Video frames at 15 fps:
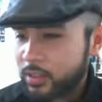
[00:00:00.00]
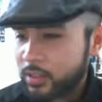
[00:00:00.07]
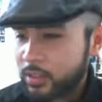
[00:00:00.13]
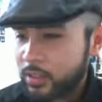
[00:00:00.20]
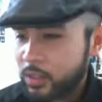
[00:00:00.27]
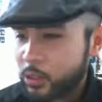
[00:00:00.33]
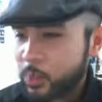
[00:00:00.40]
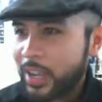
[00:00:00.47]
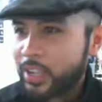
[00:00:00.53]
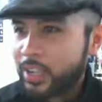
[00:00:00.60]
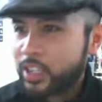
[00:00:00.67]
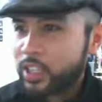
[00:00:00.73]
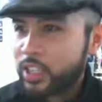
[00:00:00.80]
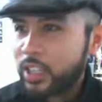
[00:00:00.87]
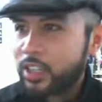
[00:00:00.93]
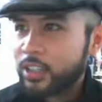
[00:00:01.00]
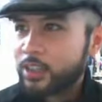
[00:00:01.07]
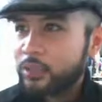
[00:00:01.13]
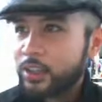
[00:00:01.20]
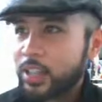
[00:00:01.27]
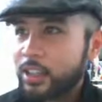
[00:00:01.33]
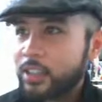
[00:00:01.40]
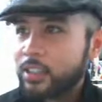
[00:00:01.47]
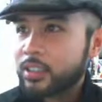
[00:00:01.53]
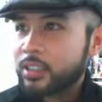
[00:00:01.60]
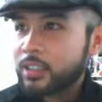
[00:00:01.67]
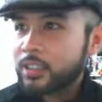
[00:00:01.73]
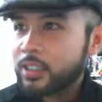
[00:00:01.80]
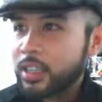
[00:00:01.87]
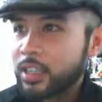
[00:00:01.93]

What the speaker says: Spanish telenovelas.